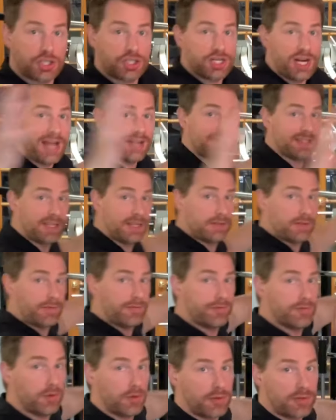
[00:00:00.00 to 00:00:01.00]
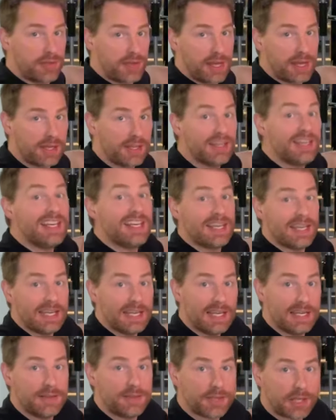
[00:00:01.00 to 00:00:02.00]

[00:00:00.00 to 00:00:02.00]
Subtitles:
shot, to get the full thing in